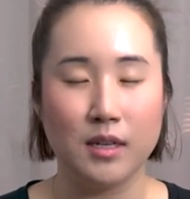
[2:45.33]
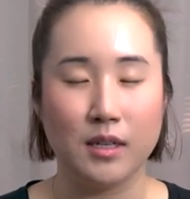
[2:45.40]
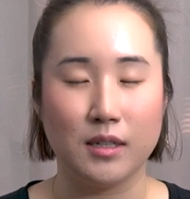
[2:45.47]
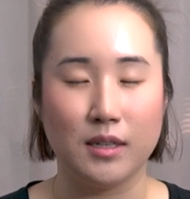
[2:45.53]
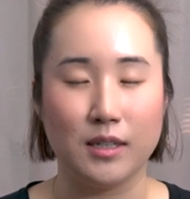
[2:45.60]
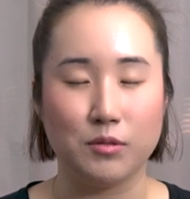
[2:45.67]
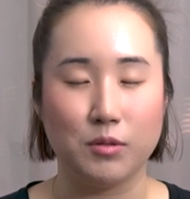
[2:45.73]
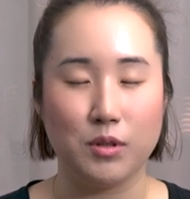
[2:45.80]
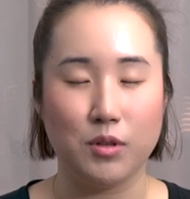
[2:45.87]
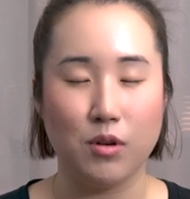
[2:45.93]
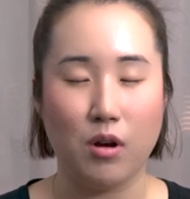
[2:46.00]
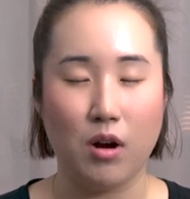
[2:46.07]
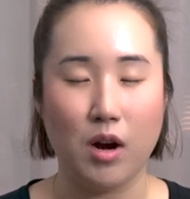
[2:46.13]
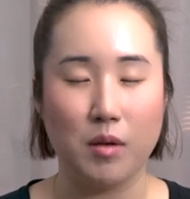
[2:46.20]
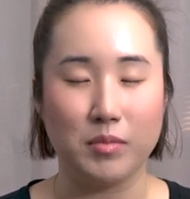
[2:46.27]
Connect with
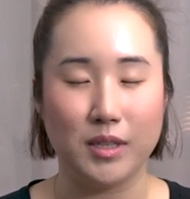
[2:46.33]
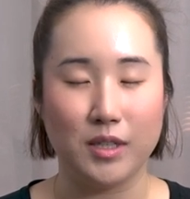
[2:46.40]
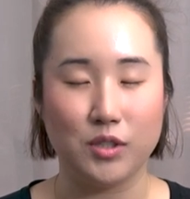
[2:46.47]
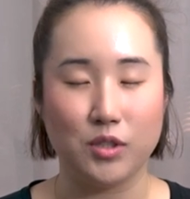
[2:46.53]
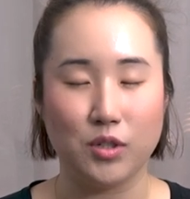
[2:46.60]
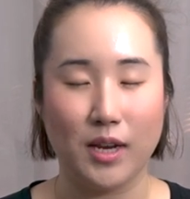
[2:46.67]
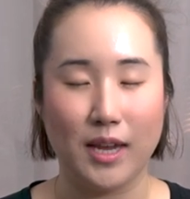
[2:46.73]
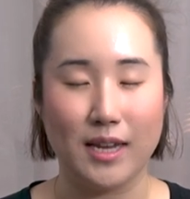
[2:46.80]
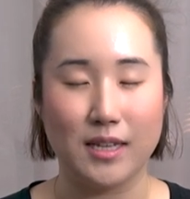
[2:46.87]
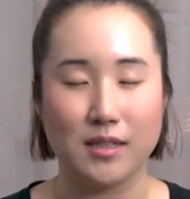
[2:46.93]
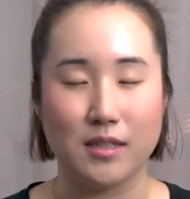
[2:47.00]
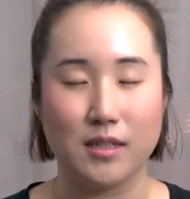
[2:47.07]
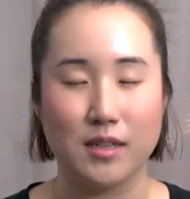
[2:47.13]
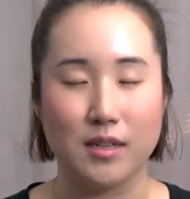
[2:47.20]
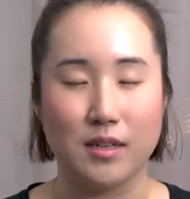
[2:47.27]
your heart. Place your hands
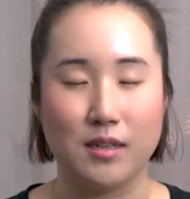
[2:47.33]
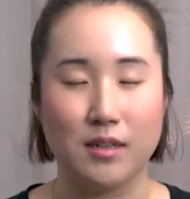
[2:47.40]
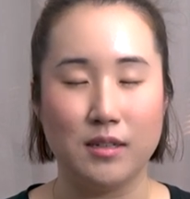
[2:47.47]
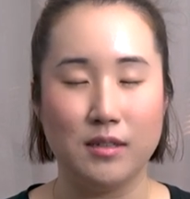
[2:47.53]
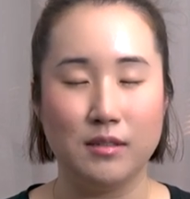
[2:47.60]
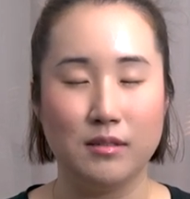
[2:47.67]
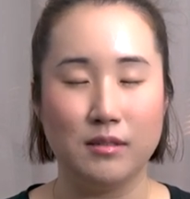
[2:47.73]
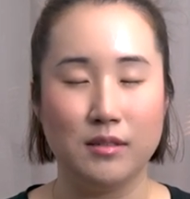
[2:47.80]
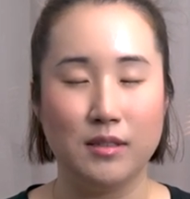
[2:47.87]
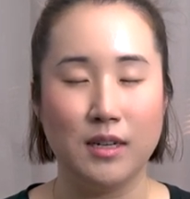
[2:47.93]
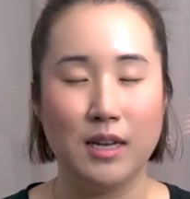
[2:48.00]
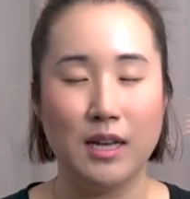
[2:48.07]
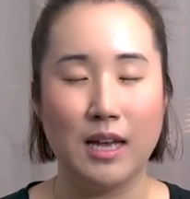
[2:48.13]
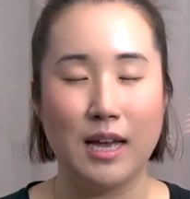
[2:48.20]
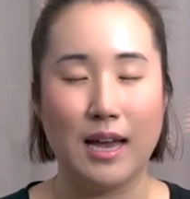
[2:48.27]
here.
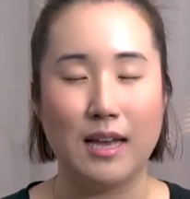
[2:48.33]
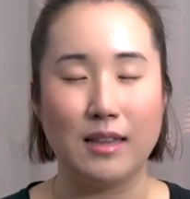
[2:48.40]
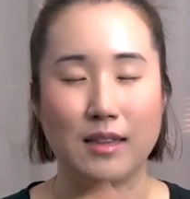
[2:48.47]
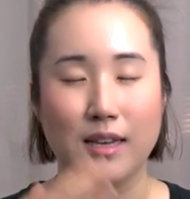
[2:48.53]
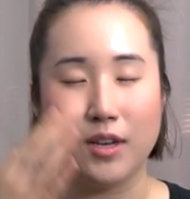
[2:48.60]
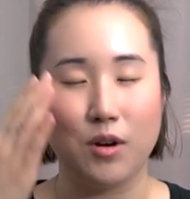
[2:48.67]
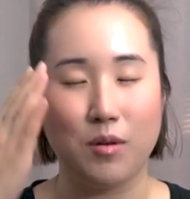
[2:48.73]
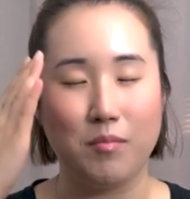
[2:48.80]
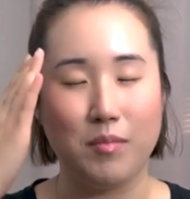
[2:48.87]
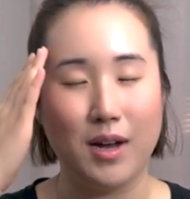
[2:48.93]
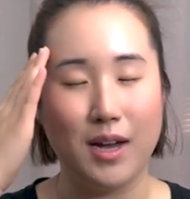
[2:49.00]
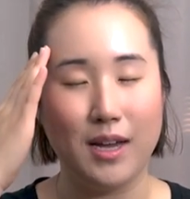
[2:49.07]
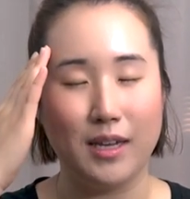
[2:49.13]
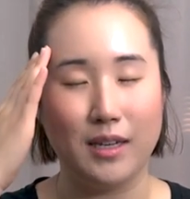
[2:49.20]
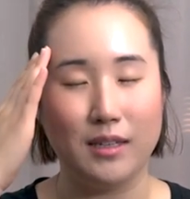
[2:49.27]
And let your
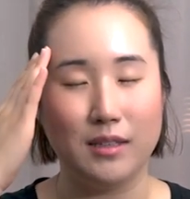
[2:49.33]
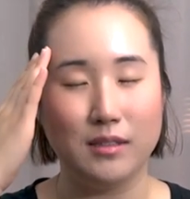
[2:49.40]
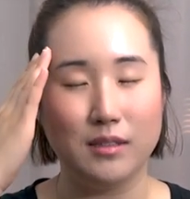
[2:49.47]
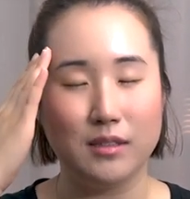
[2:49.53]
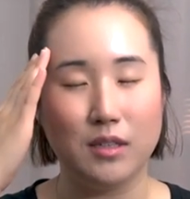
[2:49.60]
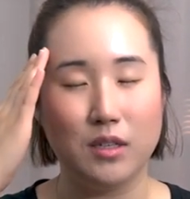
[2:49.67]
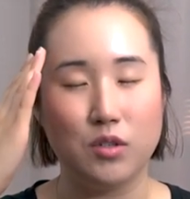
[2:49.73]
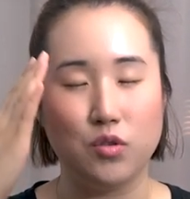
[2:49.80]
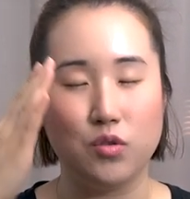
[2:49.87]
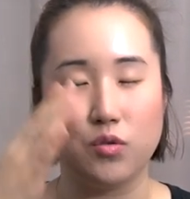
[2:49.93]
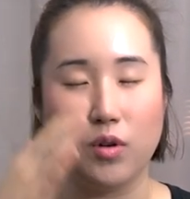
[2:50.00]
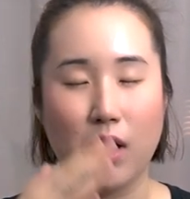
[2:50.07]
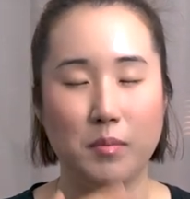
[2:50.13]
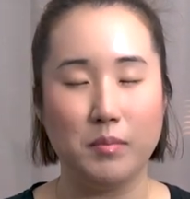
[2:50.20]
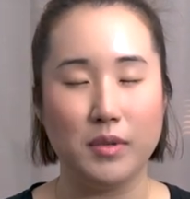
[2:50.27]
mind
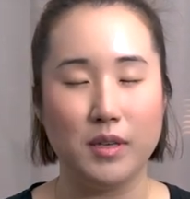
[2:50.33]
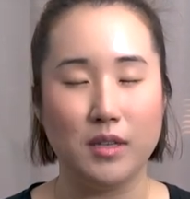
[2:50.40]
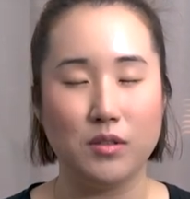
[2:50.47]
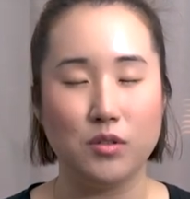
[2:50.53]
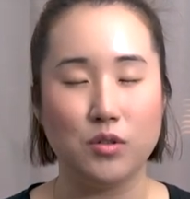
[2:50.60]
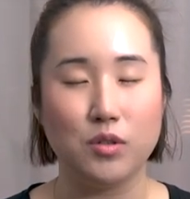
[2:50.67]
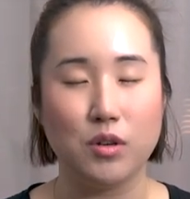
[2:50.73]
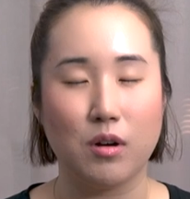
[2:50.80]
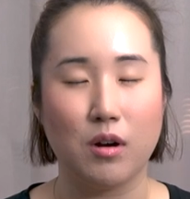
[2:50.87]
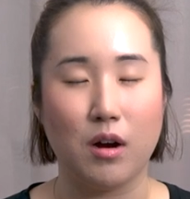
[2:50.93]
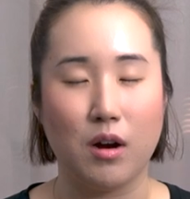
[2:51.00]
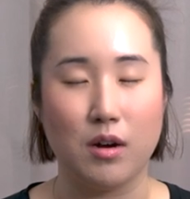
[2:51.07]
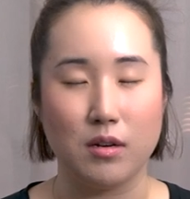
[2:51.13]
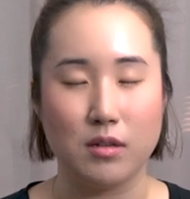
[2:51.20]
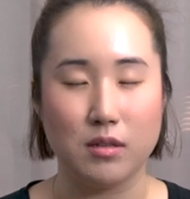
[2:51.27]
drop into your
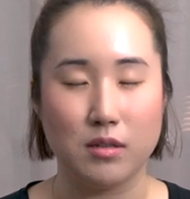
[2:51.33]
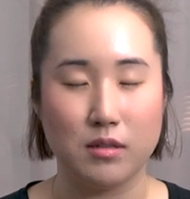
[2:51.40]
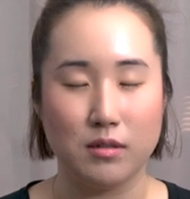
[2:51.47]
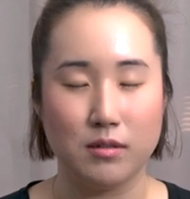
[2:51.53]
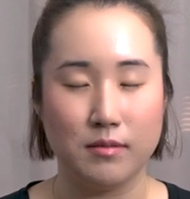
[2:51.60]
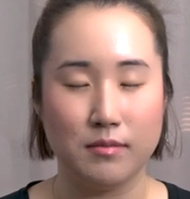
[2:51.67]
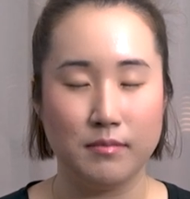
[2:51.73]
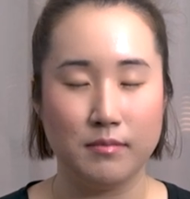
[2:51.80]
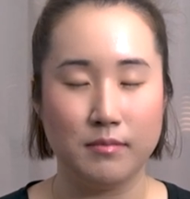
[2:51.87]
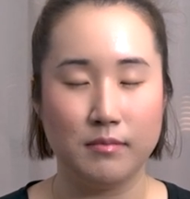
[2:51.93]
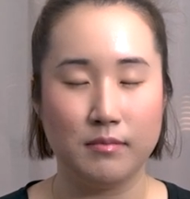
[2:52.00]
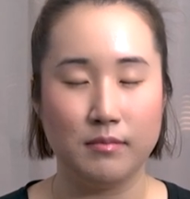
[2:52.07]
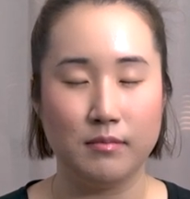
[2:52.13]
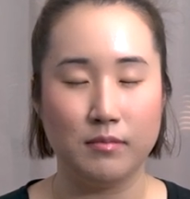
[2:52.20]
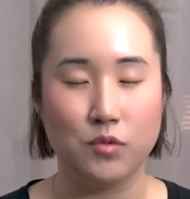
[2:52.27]
heart.
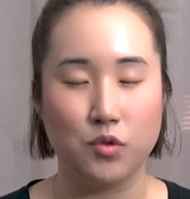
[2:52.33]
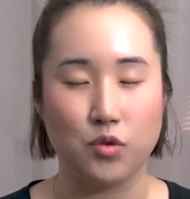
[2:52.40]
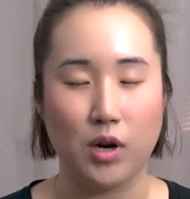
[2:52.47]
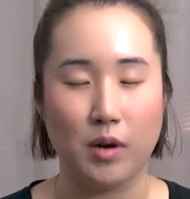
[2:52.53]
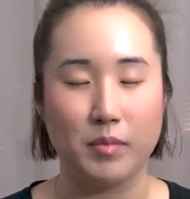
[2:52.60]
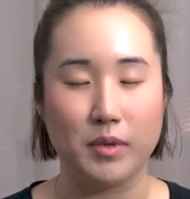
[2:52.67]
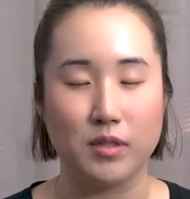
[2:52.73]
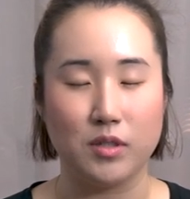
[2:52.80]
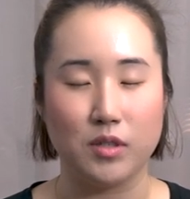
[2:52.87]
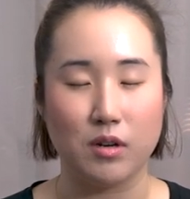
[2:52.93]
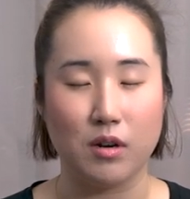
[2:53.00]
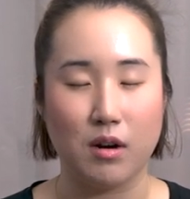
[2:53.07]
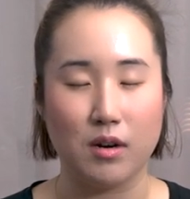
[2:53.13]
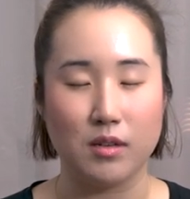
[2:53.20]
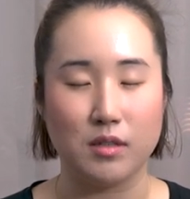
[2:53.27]
Drop into your
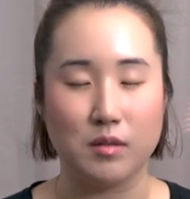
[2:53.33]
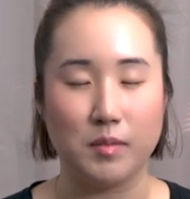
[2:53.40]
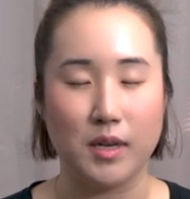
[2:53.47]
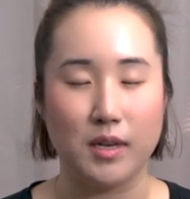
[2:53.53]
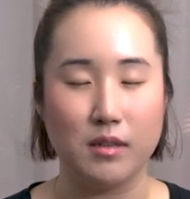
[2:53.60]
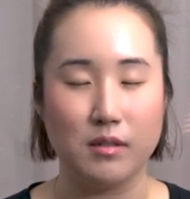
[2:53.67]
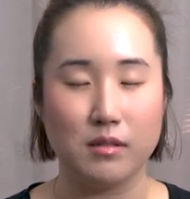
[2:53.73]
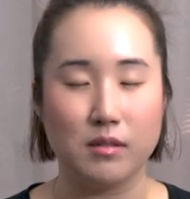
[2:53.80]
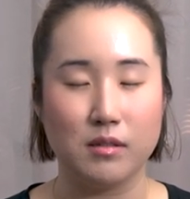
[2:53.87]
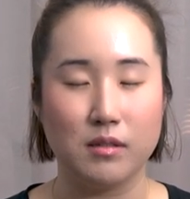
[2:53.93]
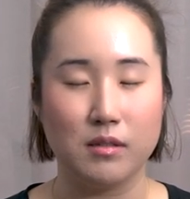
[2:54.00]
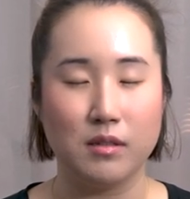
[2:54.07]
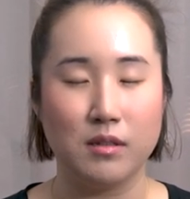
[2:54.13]
heart space.